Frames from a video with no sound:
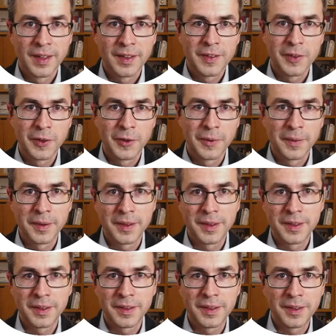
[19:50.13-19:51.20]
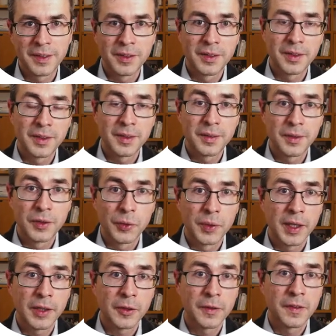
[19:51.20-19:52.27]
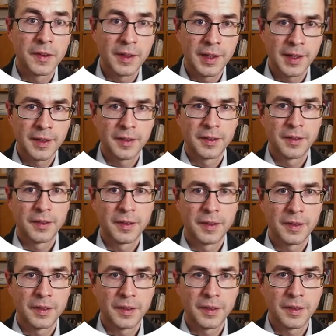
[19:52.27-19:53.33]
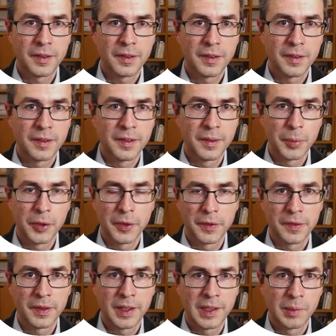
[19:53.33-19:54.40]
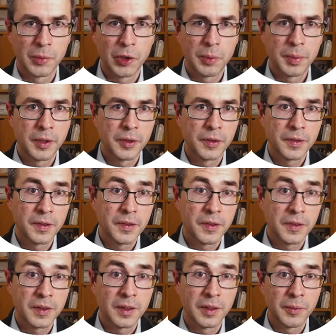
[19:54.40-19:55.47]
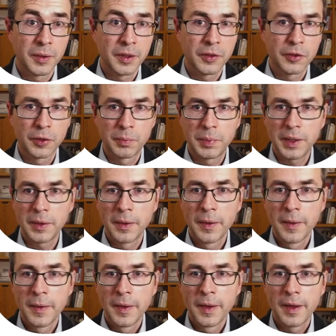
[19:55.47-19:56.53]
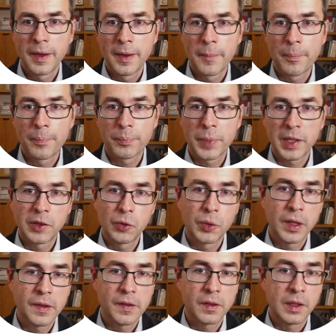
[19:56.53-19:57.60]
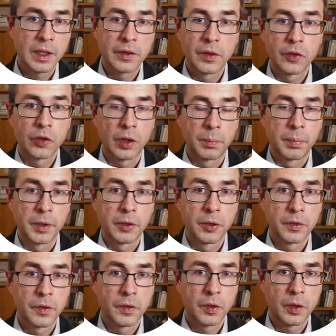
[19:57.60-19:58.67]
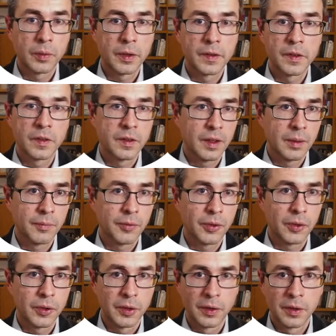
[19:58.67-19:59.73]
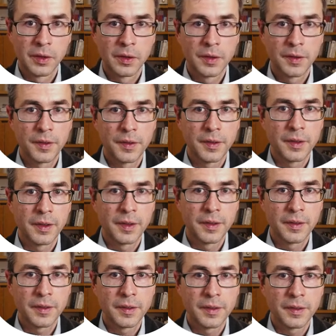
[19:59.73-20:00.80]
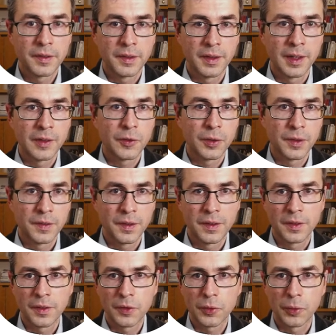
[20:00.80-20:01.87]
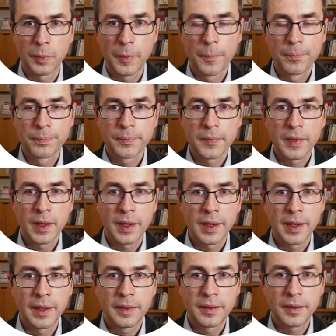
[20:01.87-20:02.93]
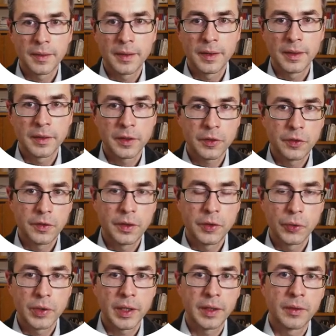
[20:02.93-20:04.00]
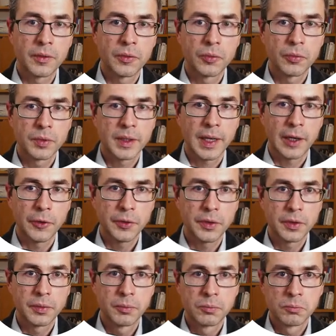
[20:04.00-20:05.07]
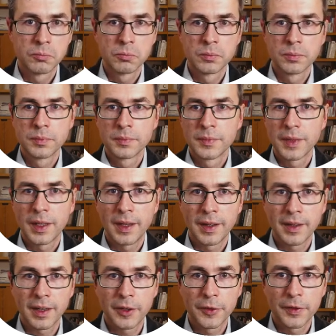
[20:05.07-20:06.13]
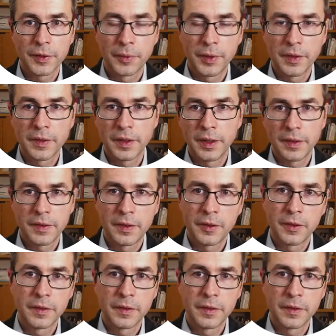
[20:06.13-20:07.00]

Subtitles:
So you cannot select the person anymore because it's not clear what it should be. But you can select the job because it's always the same for all the entries in this group. And in addition, you can count. I count the results here.